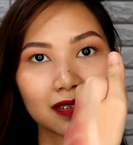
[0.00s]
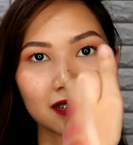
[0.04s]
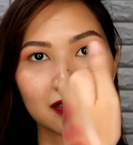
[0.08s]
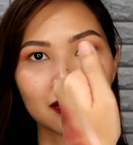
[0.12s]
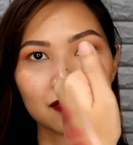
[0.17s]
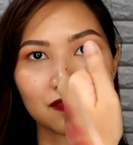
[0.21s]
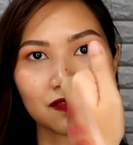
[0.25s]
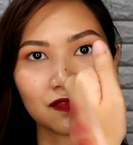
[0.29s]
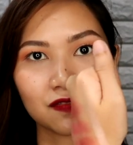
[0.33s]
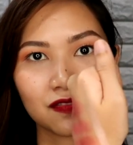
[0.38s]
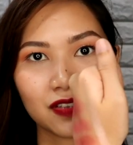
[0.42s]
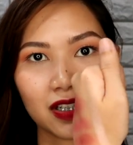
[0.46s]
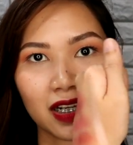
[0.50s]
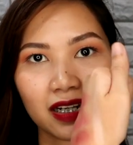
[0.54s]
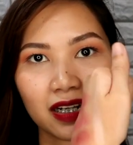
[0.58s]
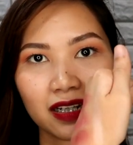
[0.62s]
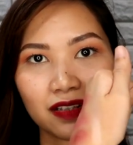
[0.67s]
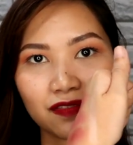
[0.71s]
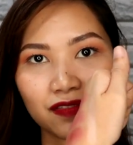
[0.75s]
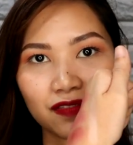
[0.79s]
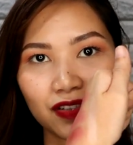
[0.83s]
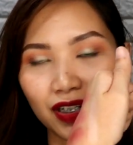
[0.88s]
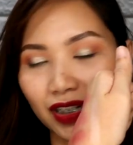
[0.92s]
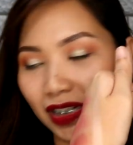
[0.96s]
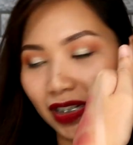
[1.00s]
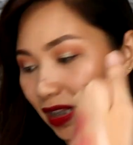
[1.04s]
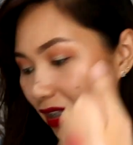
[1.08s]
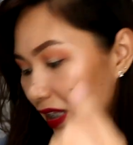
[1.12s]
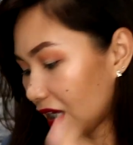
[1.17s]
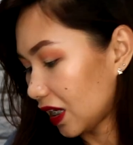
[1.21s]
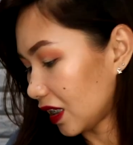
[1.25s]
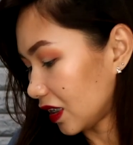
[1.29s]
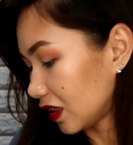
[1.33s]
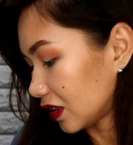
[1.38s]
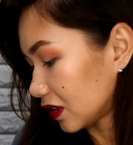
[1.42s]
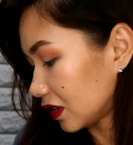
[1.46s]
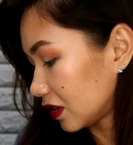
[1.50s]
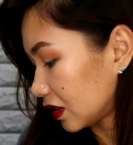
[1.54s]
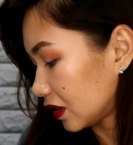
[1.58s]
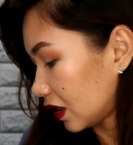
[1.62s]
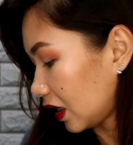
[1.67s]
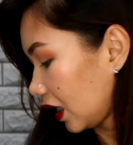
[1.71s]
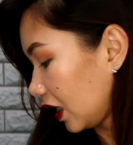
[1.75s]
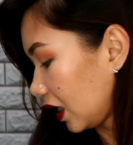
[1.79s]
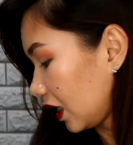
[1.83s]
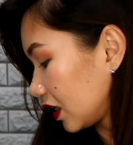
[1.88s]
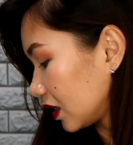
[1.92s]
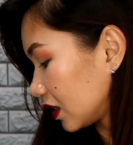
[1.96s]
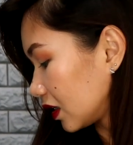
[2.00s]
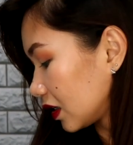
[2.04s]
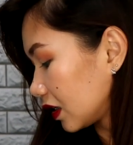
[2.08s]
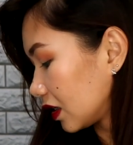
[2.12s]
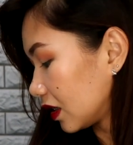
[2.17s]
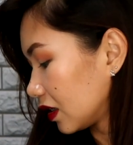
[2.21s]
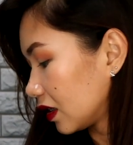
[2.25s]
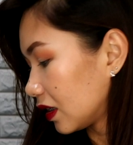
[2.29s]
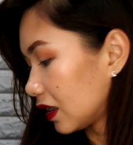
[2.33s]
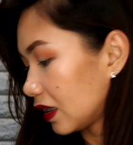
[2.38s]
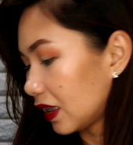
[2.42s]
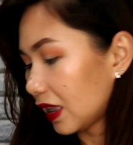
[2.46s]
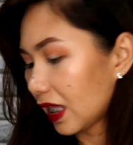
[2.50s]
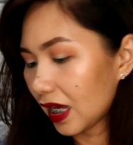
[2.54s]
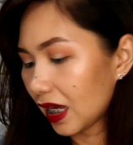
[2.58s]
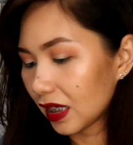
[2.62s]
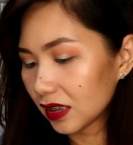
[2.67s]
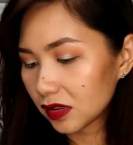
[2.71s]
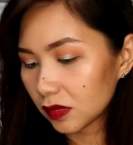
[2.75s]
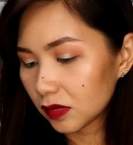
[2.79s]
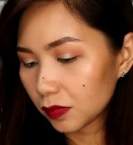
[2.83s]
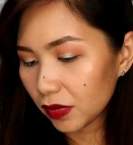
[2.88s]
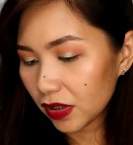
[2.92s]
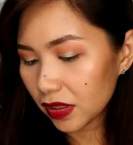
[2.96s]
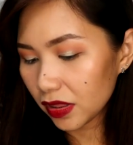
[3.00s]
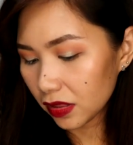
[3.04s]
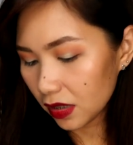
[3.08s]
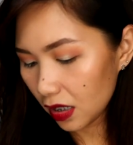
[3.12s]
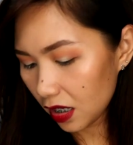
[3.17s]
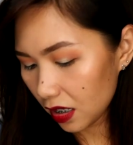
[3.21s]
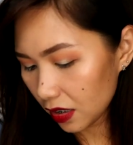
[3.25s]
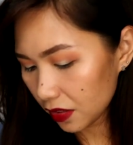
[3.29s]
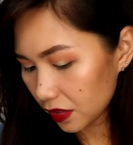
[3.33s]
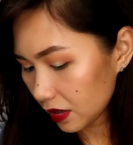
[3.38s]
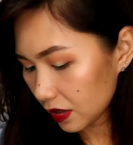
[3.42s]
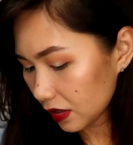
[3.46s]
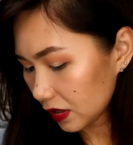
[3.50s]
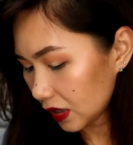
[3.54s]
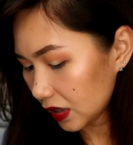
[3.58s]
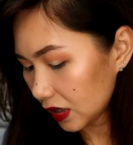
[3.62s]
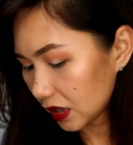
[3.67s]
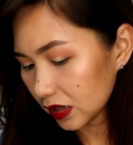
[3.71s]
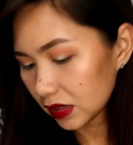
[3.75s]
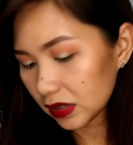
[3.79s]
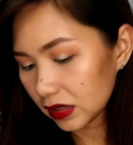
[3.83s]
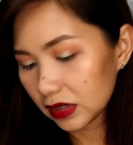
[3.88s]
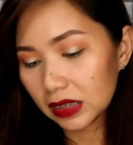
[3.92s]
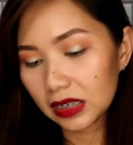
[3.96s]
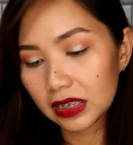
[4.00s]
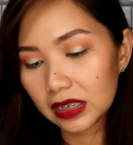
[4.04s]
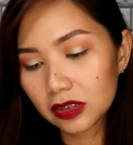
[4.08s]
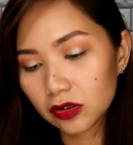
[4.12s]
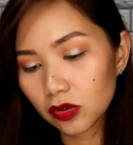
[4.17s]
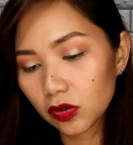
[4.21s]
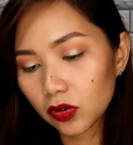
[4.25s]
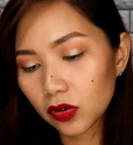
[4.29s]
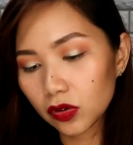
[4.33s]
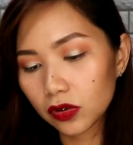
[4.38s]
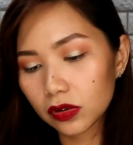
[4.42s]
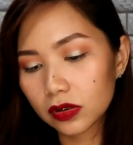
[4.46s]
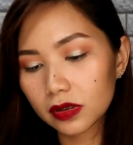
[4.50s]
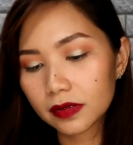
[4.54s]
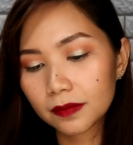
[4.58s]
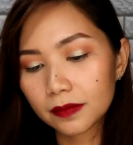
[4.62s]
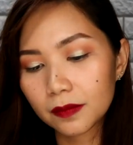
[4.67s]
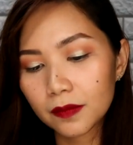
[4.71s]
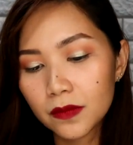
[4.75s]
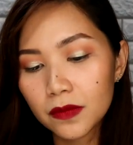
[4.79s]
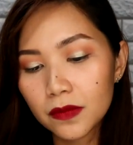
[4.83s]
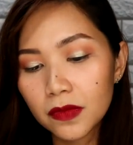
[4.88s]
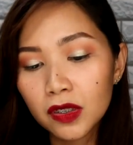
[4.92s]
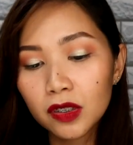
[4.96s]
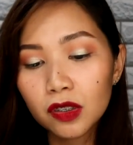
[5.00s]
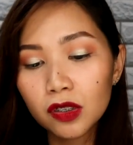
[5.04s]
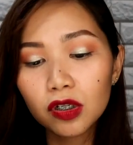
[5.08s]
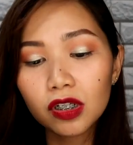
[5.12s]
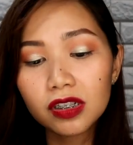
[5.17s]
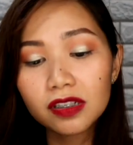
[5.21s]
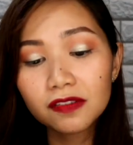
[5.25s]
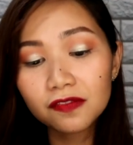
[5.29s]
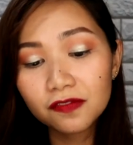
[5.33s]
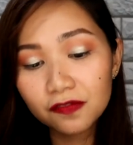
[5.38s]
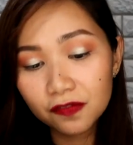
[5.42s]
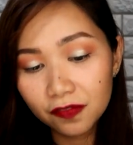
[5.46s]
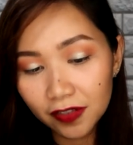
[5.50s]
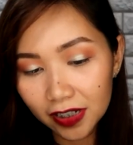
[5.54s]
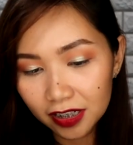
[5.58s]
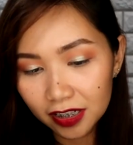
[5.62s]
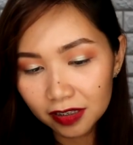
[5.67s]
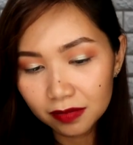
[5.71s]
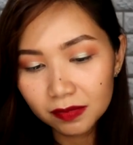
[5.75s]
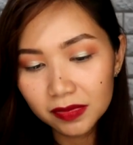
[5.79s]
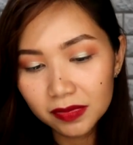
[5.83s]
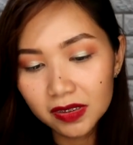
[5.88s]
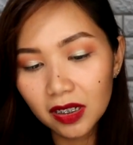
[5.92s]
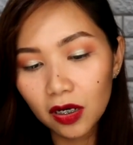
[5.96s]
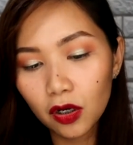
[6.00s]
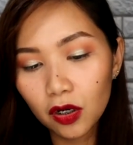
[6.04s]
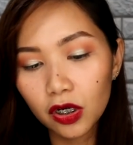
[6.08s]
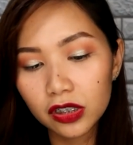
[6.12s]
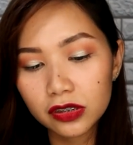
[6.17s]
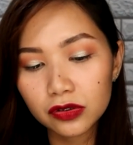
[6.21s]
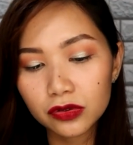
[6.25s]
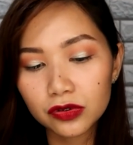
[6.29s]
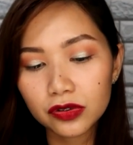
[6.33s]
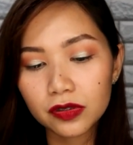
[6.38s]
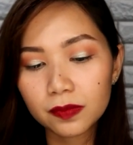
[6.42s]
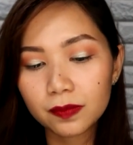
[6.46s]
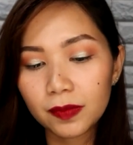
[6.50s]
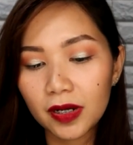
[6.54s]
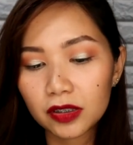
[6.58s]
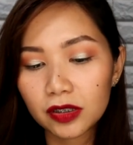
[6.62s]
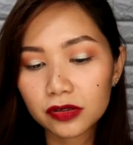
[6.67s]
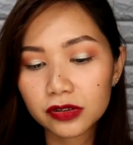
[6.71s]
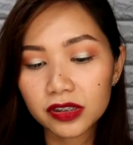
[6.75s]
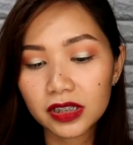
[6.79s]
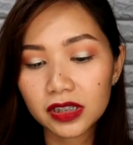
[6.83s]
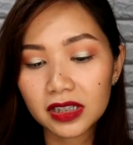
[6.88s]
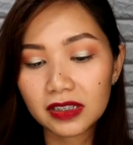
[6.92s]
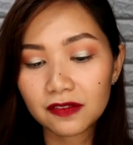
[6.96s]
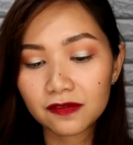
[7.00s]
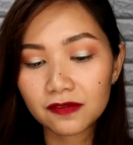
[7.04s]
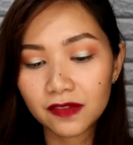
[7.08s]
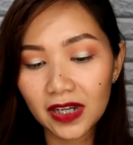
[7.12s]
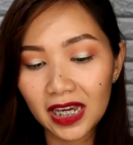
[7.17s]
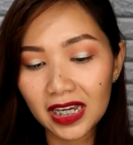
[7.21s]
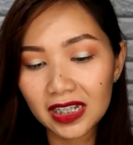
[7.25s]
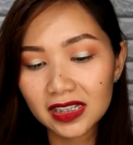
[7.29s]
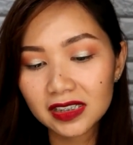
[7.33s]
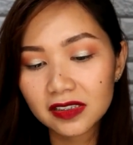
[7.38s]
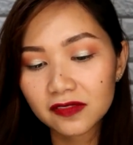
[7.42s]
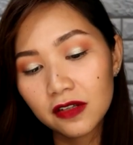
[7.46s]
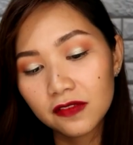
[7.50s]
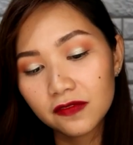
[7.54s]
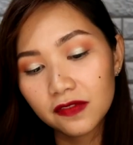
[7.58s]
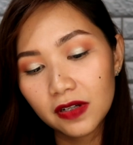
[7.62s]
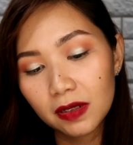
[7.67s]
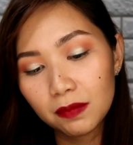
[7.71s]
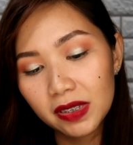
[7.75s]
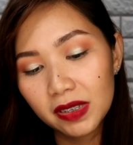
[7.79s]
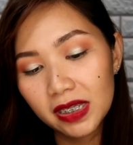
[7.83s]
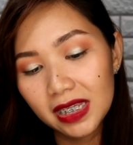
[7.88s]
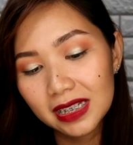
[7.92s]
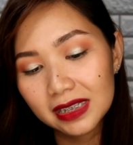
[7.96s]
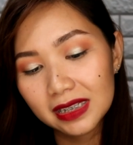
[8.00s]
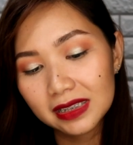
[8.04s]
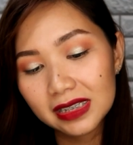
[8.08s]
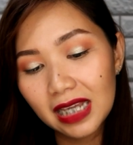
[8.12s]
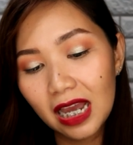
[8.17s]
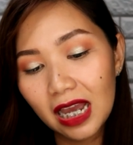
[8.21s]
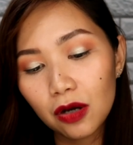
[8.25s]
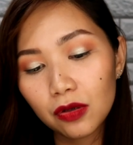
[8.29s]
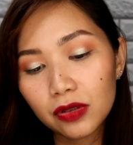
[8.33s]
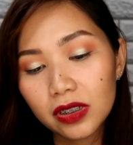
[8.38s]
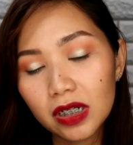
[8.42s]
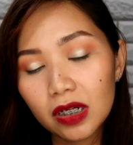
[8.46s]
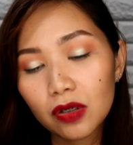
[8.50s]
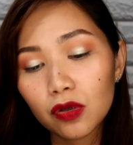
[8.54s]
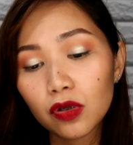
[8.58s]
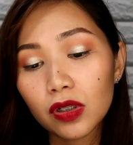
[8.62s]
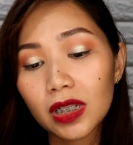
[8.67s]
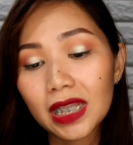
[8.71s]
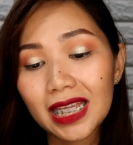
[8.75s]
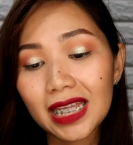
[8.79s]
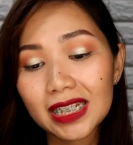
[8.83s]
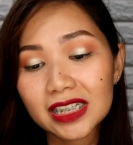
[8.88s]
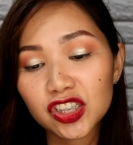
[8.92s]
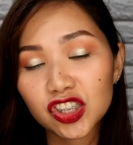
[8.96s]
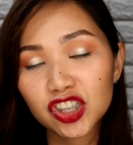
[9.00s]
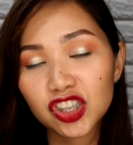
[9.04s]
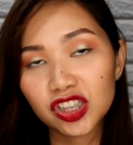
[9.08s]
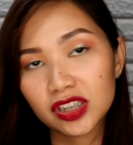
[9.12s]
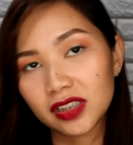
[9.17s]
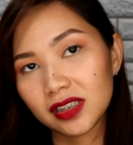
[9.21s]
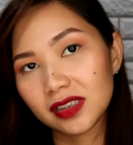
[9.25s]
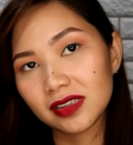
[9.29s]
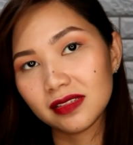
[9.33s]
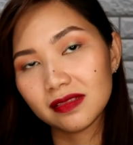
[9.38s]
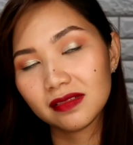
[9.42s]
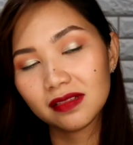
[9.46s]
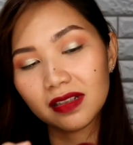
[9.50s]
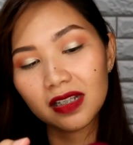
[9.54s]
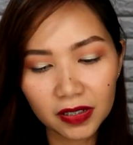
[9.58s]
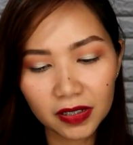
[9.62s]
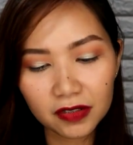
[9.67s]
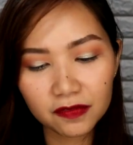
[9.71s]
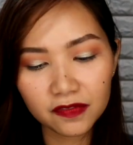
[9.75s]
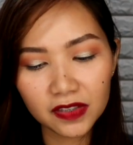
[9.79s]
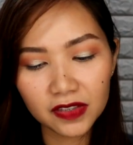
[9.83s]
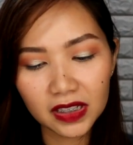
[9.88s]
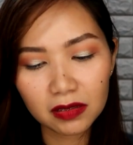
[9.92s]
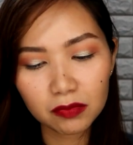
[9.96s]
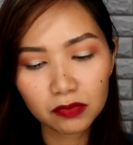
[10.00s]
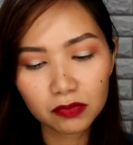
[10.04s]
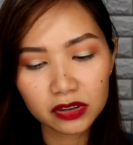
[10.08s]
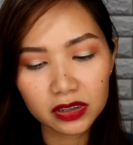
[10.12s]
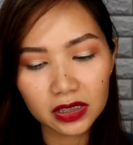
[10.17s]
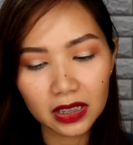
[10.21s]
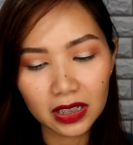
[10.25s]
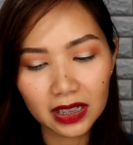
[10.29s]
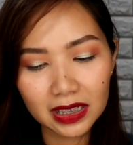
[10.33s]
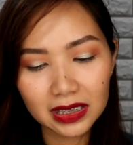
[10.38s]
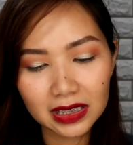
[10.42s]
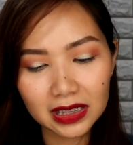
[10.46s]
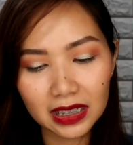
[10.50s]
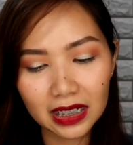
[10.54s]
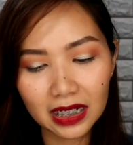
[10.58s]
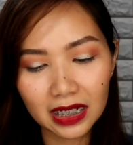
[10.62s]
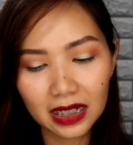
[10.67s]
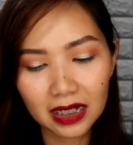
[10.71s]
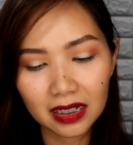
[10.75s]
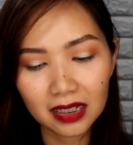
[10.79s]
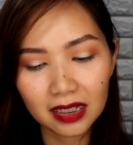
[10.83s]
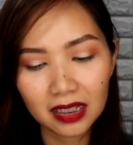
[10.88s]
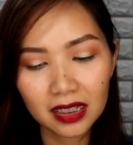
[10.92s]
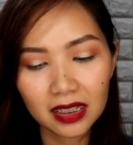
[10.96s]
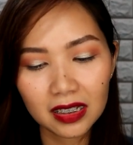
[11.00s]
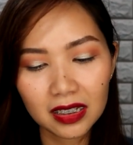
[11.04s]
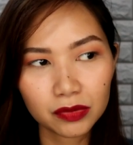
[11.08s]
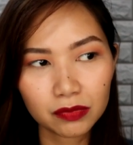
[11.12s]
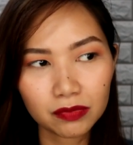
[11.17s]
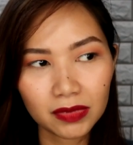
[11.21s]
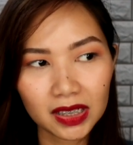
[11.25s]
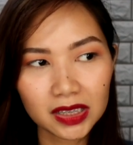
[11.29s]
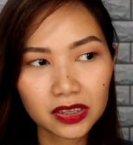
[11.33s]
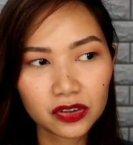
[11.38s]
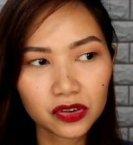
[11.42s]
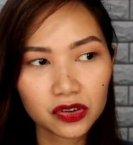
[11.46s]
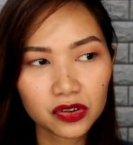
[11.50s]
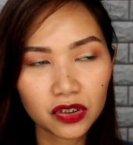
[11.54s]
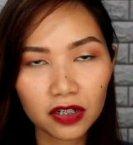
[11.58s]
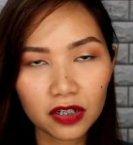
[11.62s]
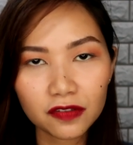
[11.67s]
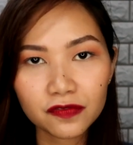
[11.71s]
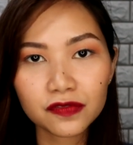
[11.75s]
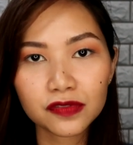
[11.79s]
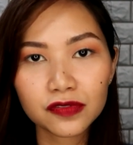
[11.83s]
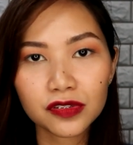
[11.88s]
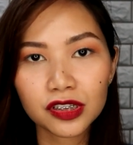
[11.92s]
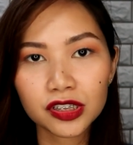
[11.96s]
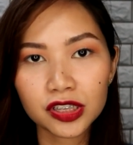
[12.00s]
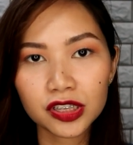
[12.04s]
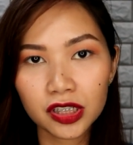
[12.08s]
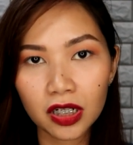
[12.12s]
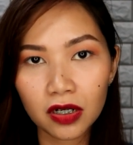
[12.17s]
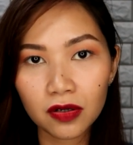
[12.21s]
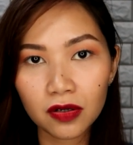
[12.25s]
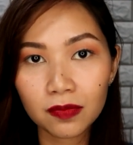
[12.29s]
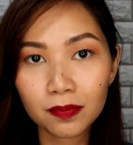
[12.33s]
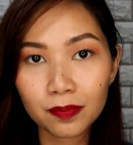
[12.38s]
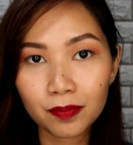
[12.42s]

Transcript: it's very, very nice. And last but not least, itong Confeerm na contour powder ni Vice from his Aura collection. Pag feel mo sa kanya, mas softer siya